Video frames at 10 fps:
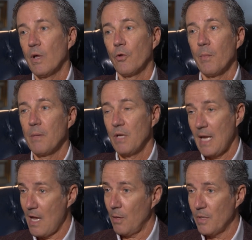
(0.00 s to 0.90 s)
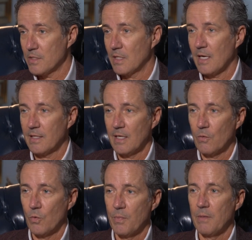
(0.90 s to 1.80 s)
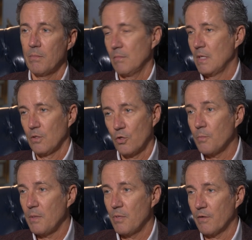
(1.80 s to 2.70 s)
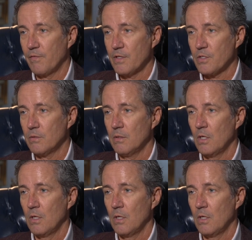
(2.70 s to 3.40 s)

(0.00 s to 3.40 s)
while there may be elements that I think could be beneficial,